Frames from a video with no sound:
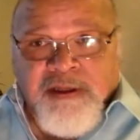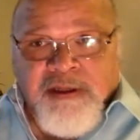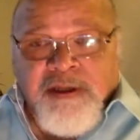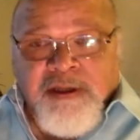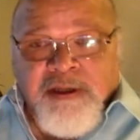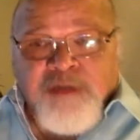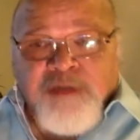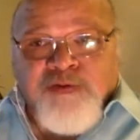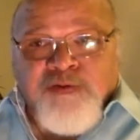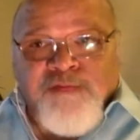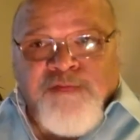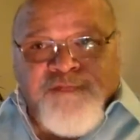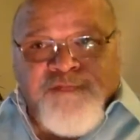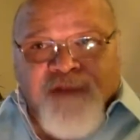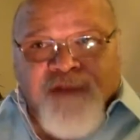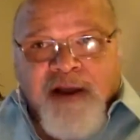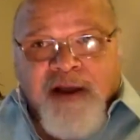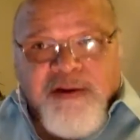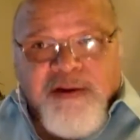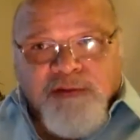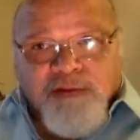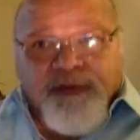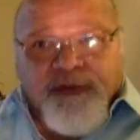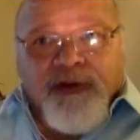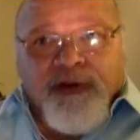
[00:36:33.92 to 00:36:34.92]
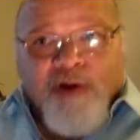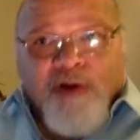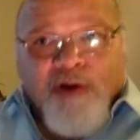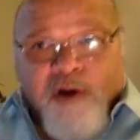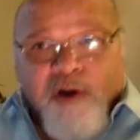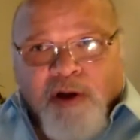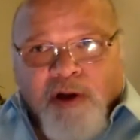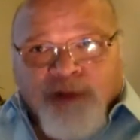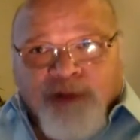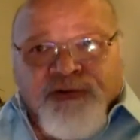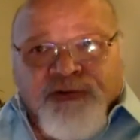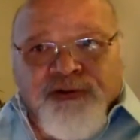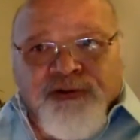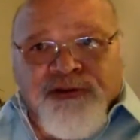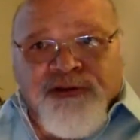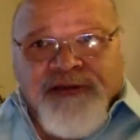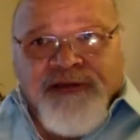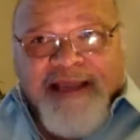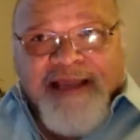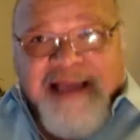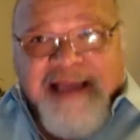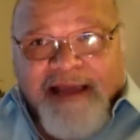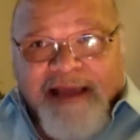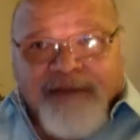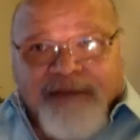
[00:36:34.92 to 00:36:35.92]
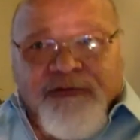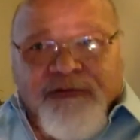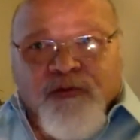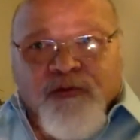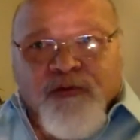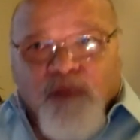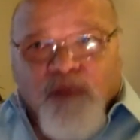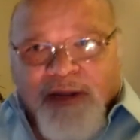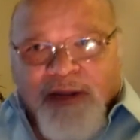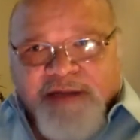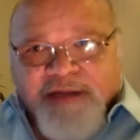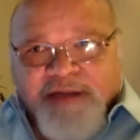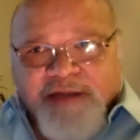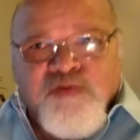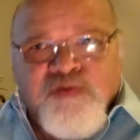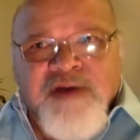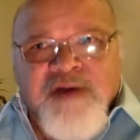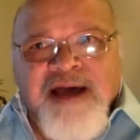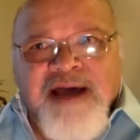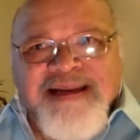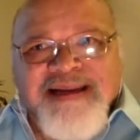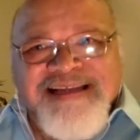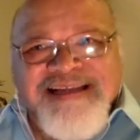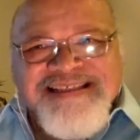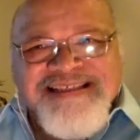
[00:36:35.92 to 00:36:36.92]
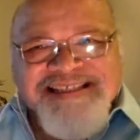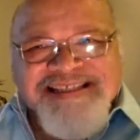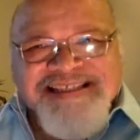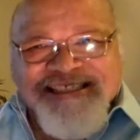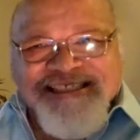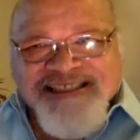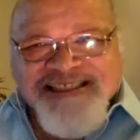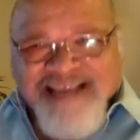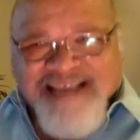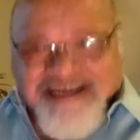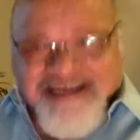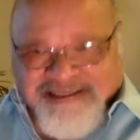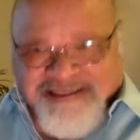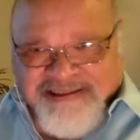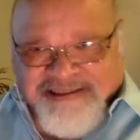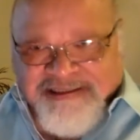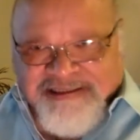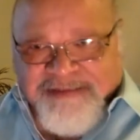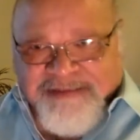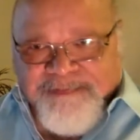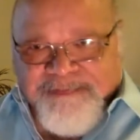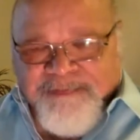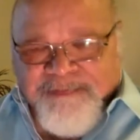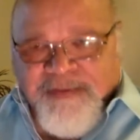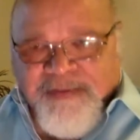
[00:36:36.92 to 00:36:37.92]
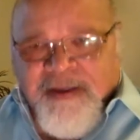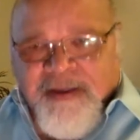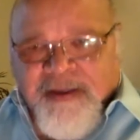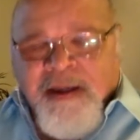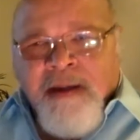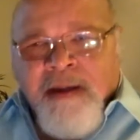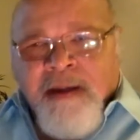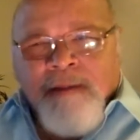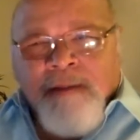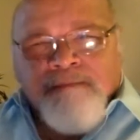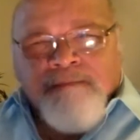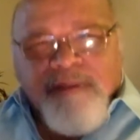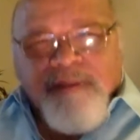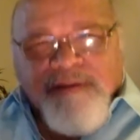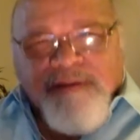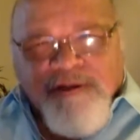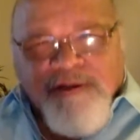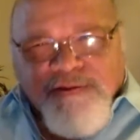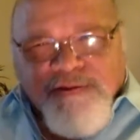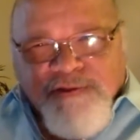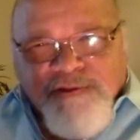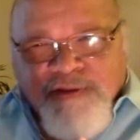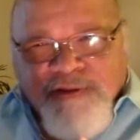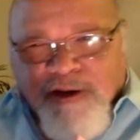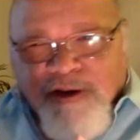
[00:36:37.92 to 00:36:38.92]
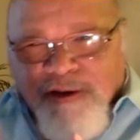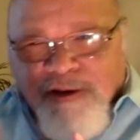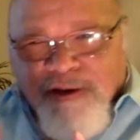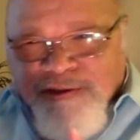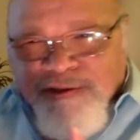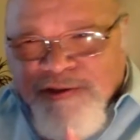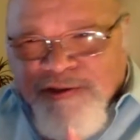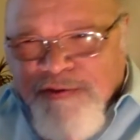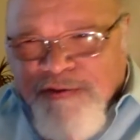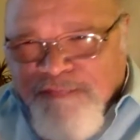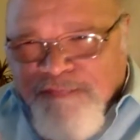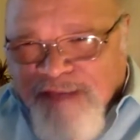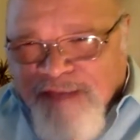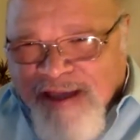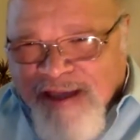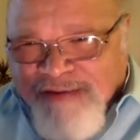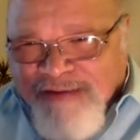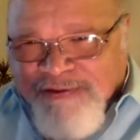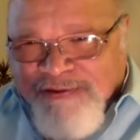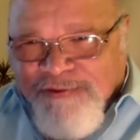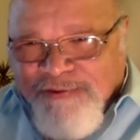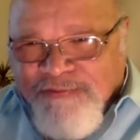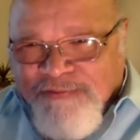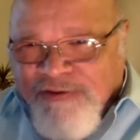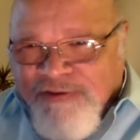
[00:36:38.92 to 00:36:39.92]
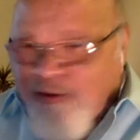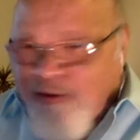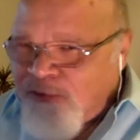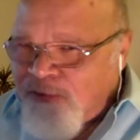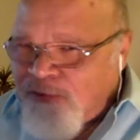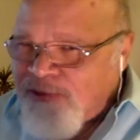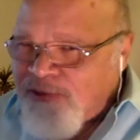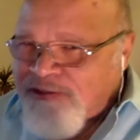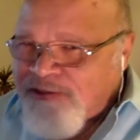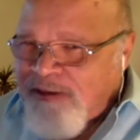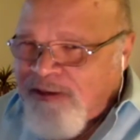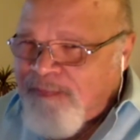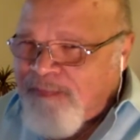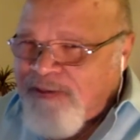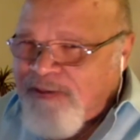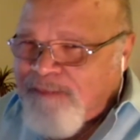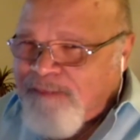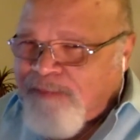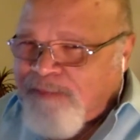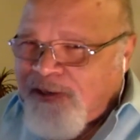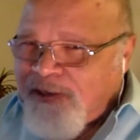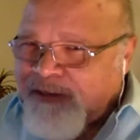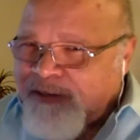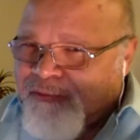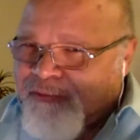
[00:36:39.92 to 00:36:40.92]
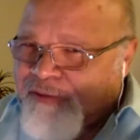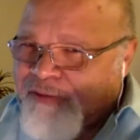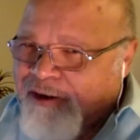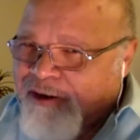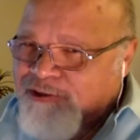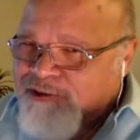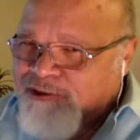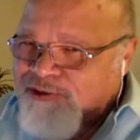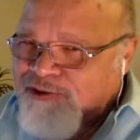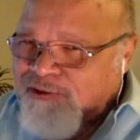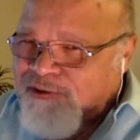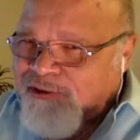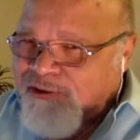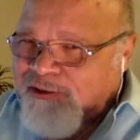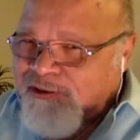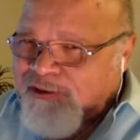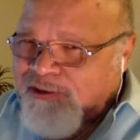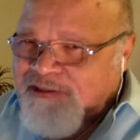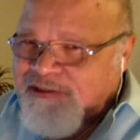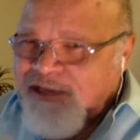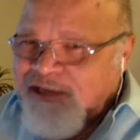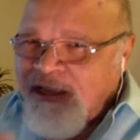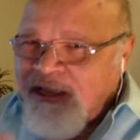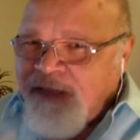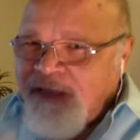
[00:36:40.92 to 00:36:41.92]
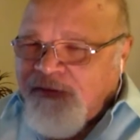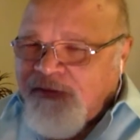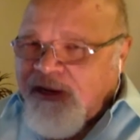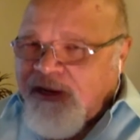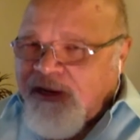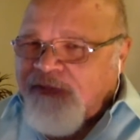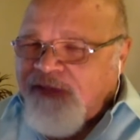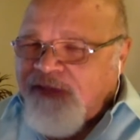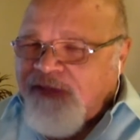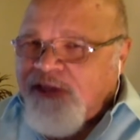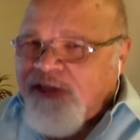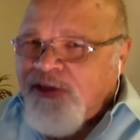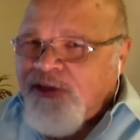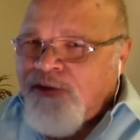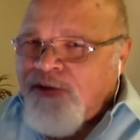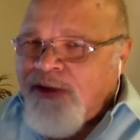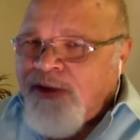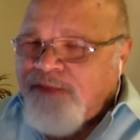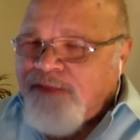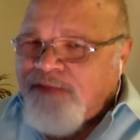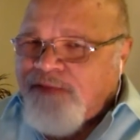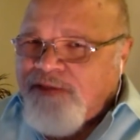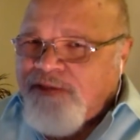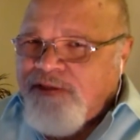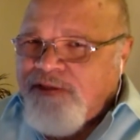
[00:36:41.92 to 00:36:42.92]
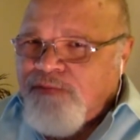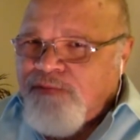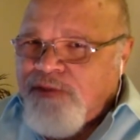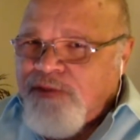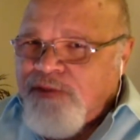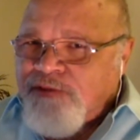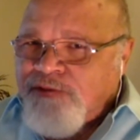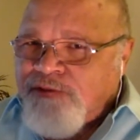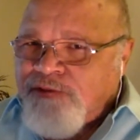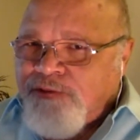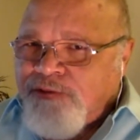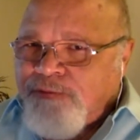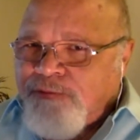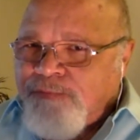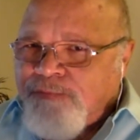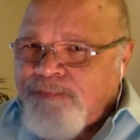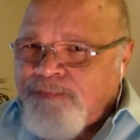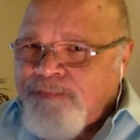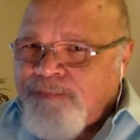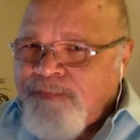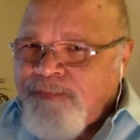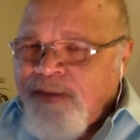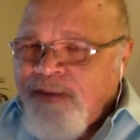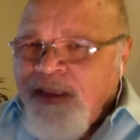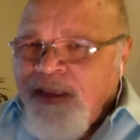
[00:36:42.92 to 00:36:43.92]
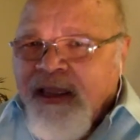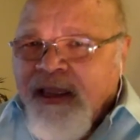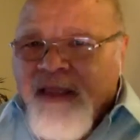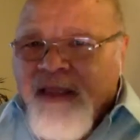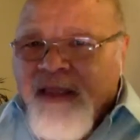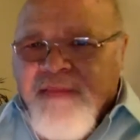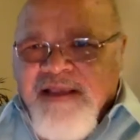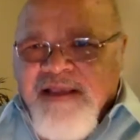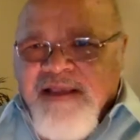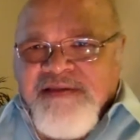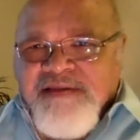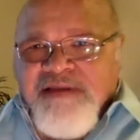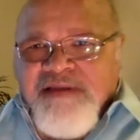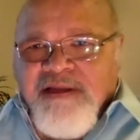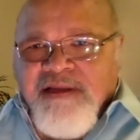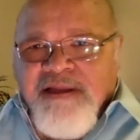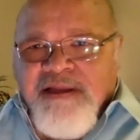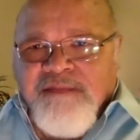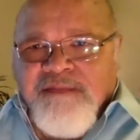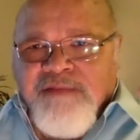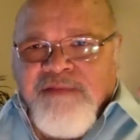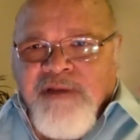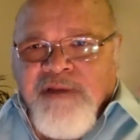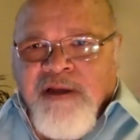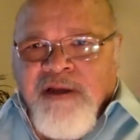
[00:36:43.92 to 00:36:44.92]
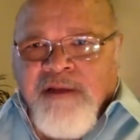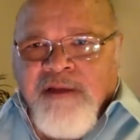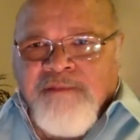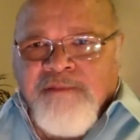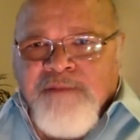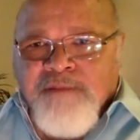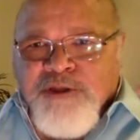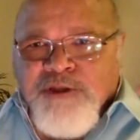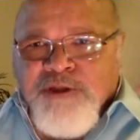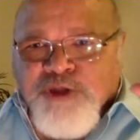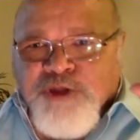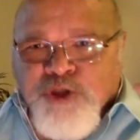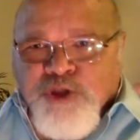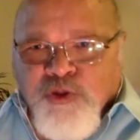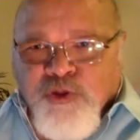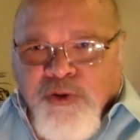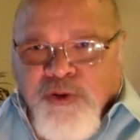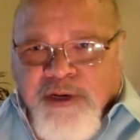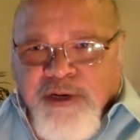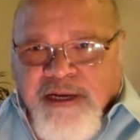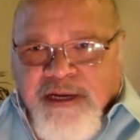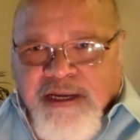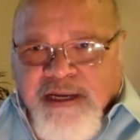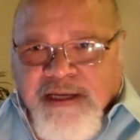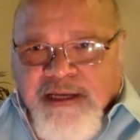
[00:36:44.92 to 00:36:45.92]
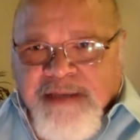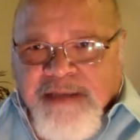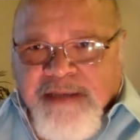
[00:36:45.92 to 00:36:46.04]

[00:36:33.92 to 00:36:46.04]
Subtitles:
to follow the law, to stay out of the way, do not incite. But there are two factors that always come into play with our journalists that I think you have to deal with too. And that's a level of maturity